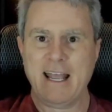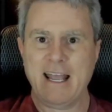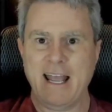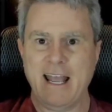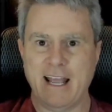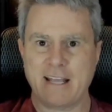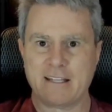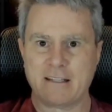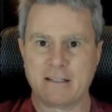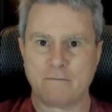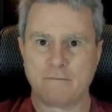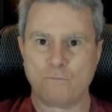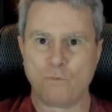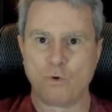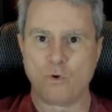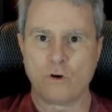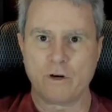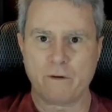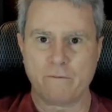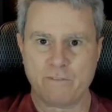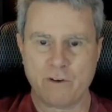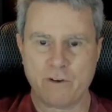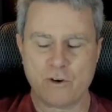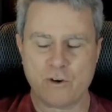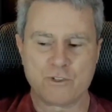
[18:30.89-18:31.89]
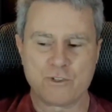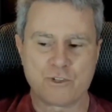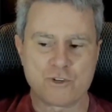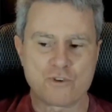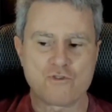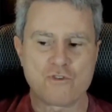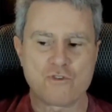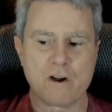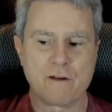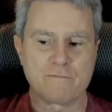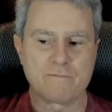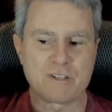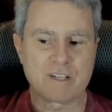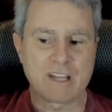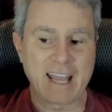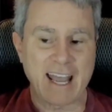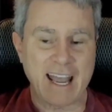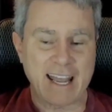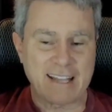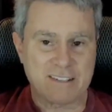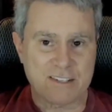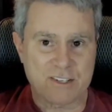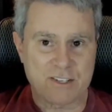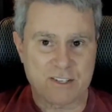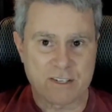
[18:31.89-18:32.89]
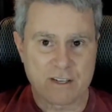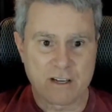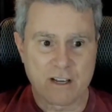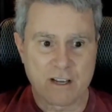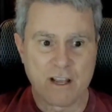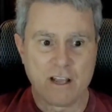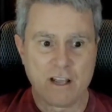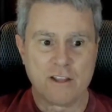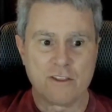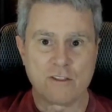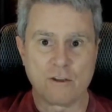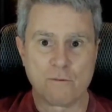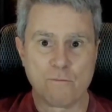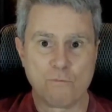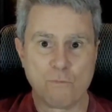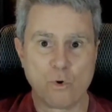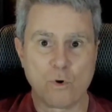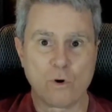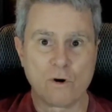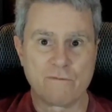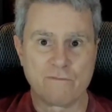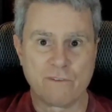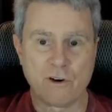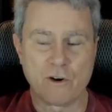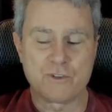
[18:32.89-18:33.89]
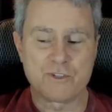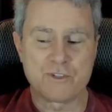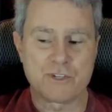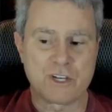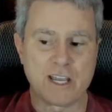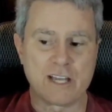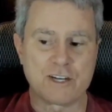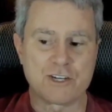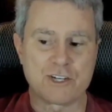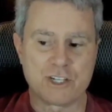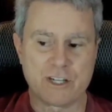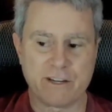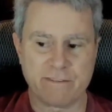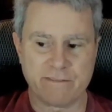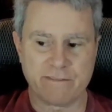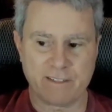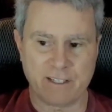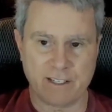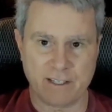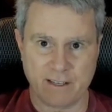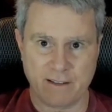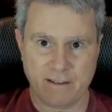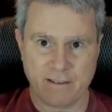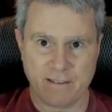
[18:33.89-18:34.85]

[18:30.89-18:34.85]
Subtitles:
and the more votes Trump gets, the more votes get shifted.